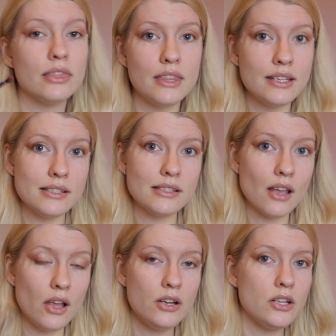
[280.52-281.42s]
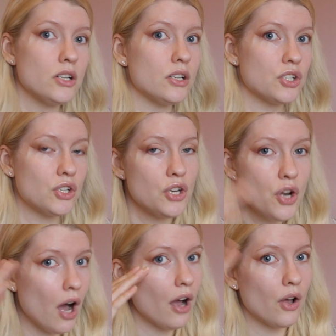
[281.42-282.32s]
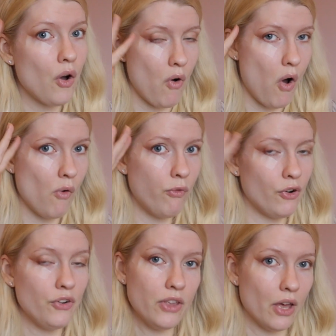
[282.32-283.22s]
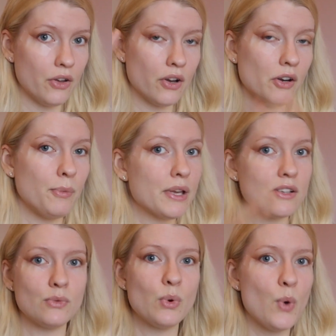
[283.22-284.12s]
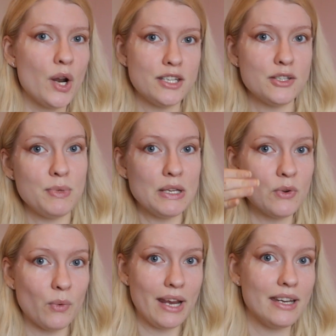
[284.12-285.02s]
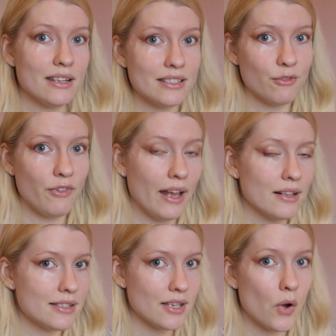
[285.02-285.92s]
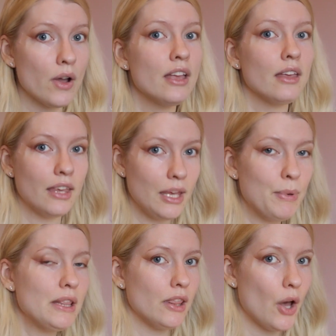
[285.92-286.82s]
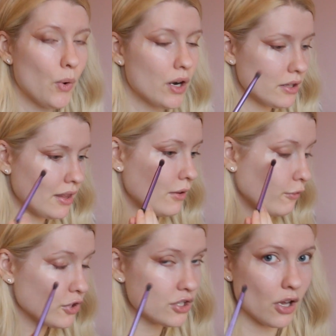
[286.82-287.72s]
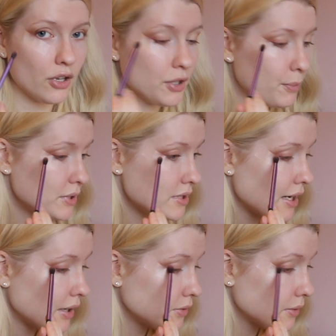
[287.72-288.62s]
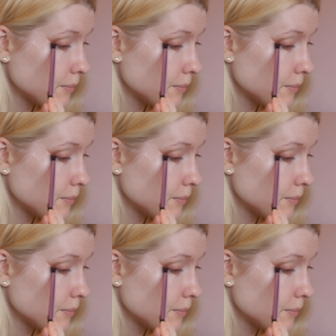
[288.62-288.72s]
this color should not go over the other color because we want it to be a gradient effect. So keep it lower than the first color you put down.